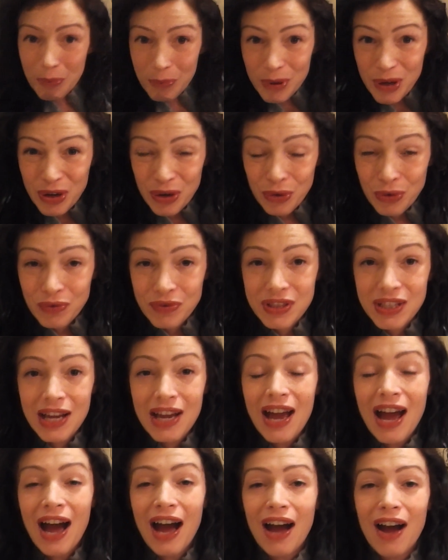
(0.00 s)
moves.
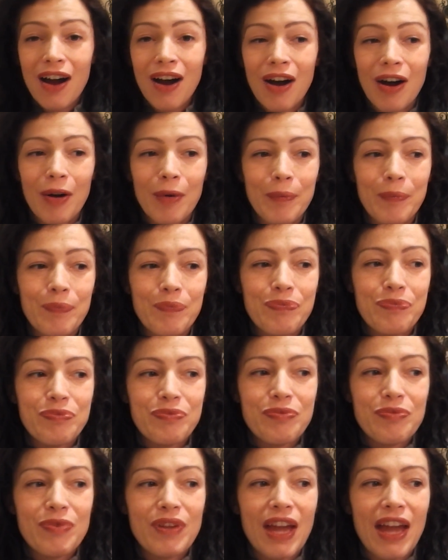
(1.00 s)

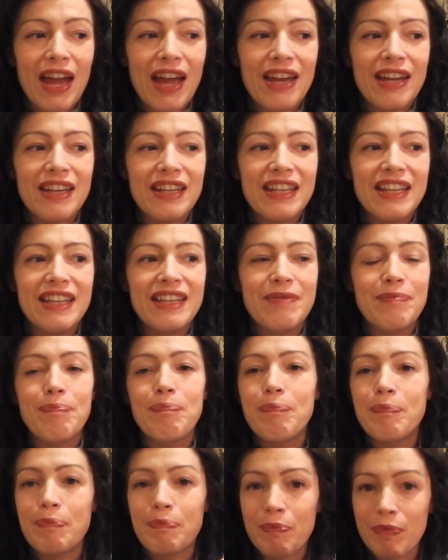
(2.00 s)
And
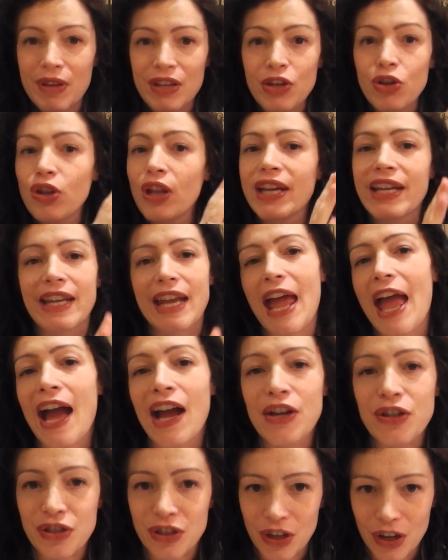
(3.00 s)
you're like an
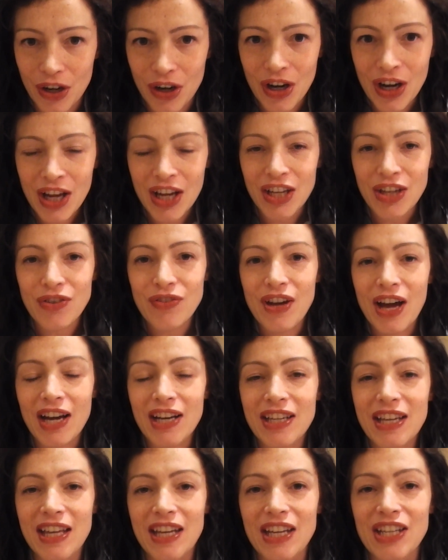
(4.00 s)
actor. You've got
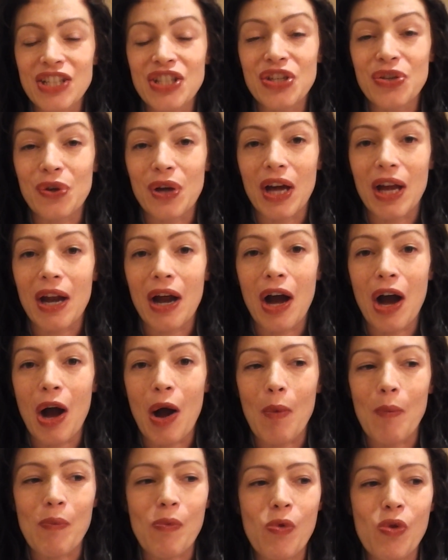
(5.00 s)
to get into it.
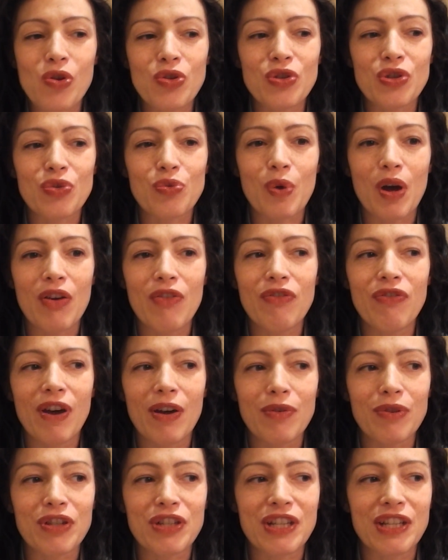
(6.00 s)
There's just one
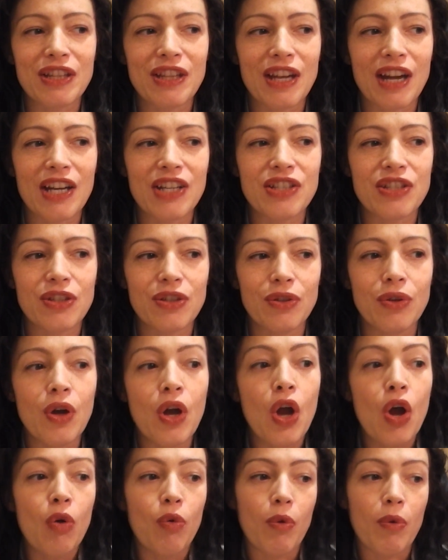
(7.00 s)
fun routine that I do
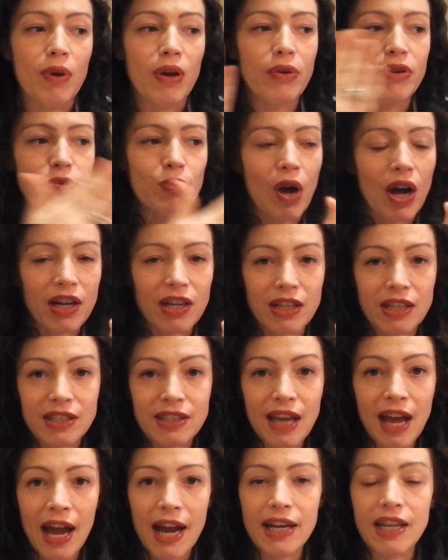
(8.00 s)
where we always walk to the
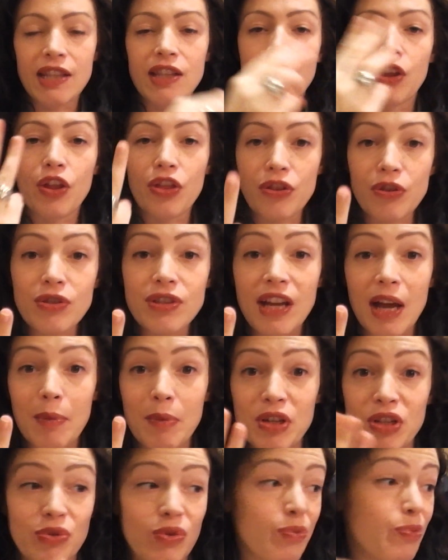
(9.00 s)
side, and then the third time
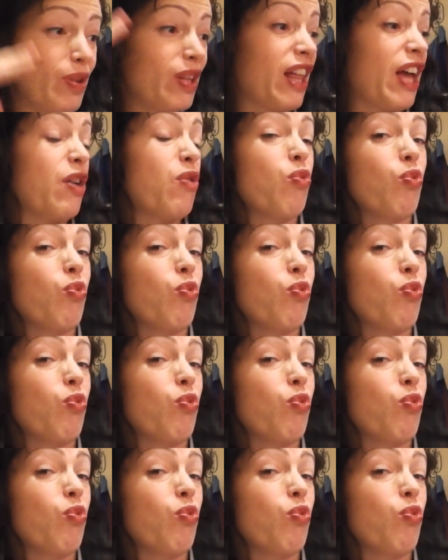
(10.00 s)
we do it, we like